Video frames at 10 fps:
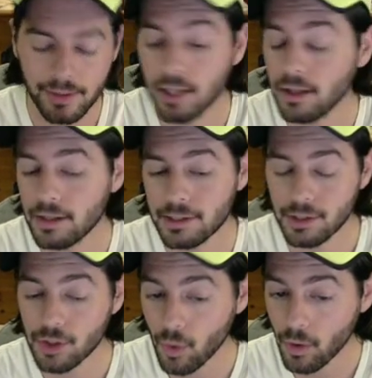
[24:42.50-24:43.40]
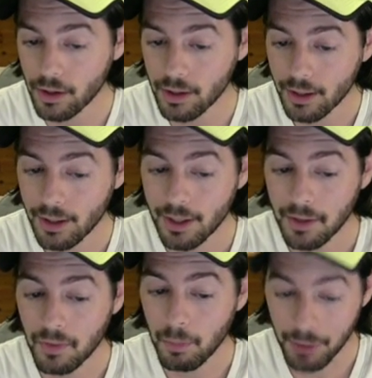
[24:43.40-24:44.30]
De La Senora,
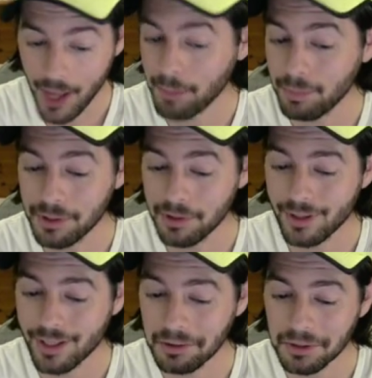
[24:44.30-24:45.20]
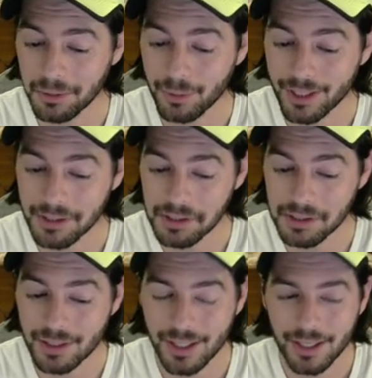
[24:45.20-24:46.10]
the Black Madeira Killer,
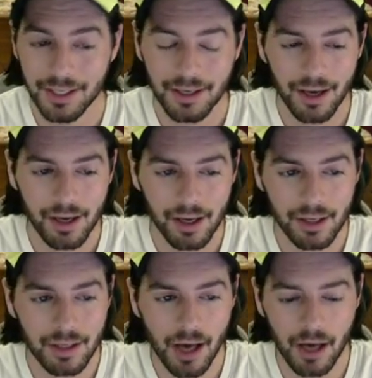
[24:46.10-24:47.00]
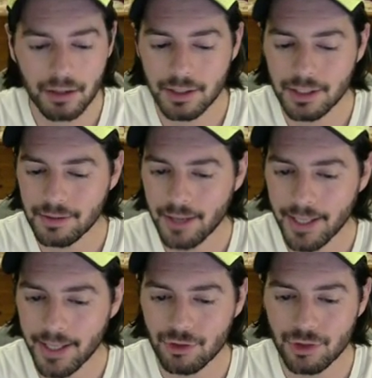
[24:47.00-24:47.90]
because not only does it
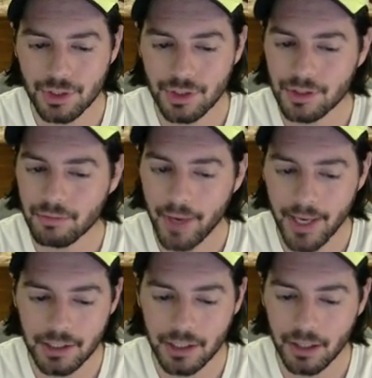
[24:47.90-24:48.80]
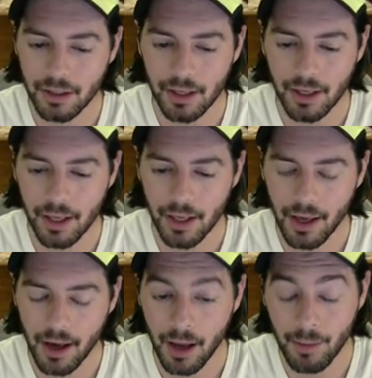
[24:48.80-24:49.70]
taste just as amazing,
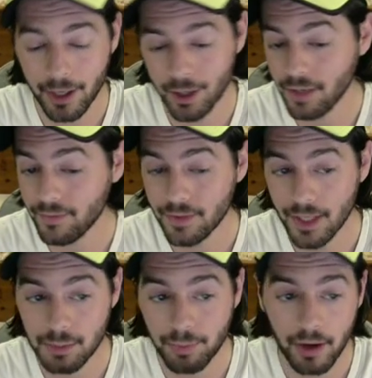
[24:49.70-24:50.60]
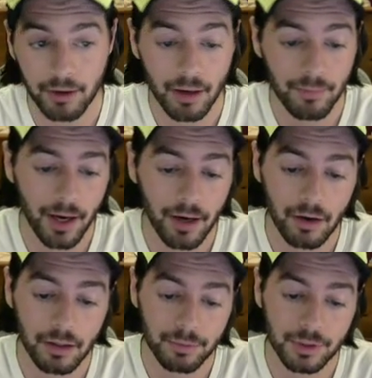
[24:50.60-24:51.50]
I, it could even taste better. I'm not
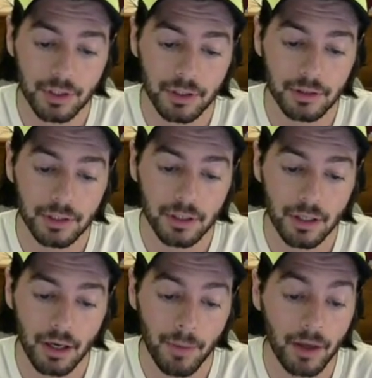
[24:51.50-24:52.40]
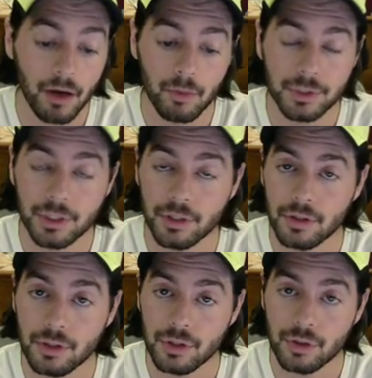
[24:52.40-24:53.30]
100%ly, I'm not 100%
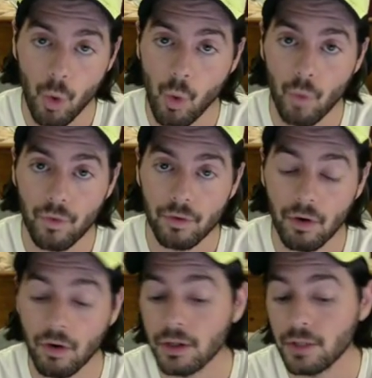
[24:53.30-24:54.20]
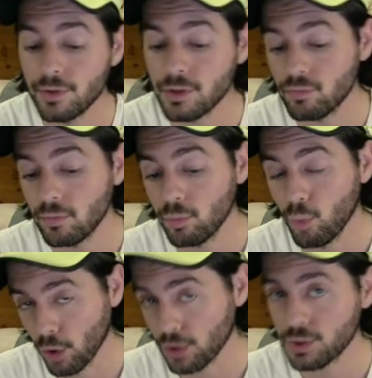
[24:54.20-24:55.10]
sold on if it's
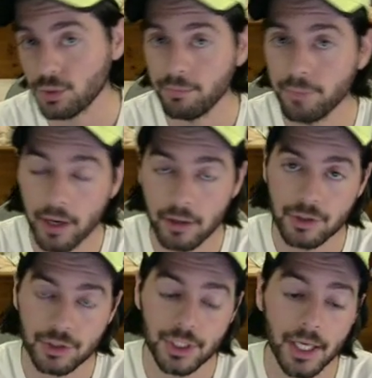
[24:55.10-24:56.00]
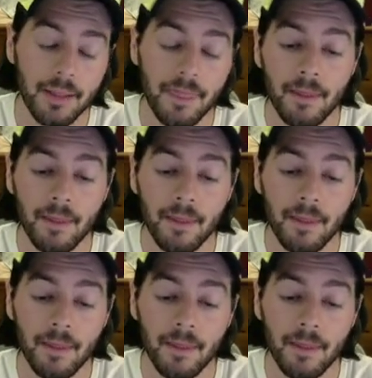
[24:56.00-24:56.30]
worse or better just yet.